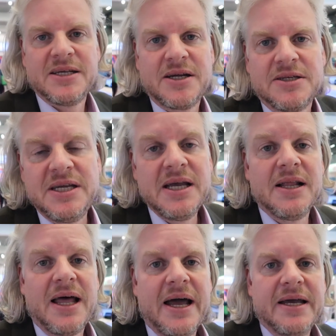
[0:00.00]
SRT
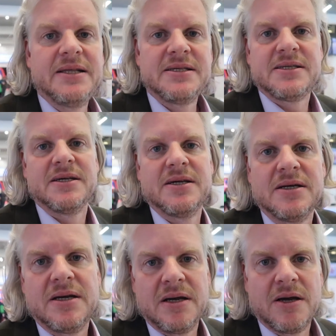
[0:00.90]
Alliance,
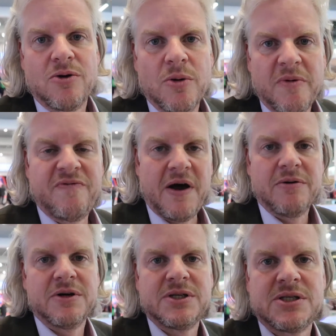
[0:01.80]
a group of
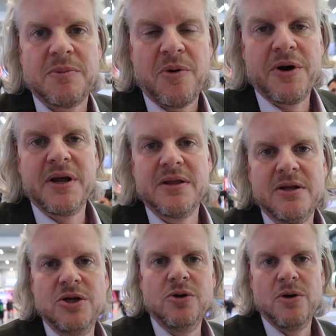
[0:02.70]
founders supporting the
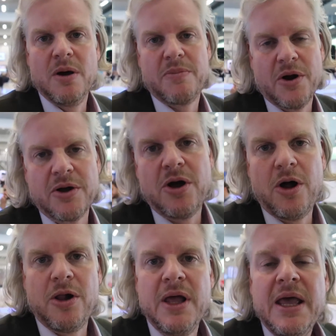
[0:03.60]
new
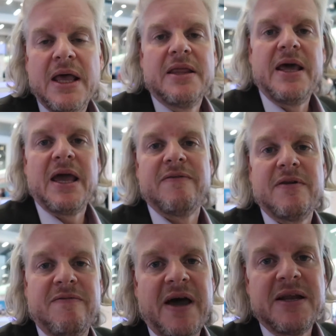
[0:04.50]
protocol, they have
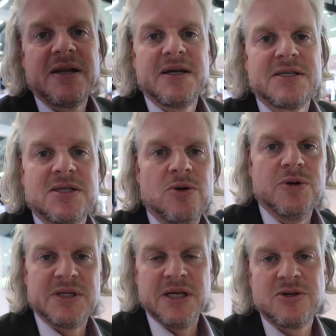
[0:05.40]
invited us, who
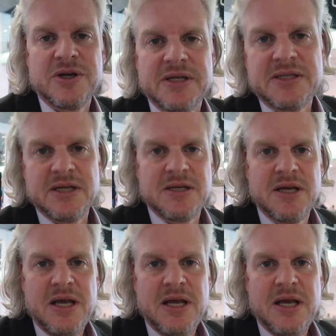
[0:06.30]
is interested,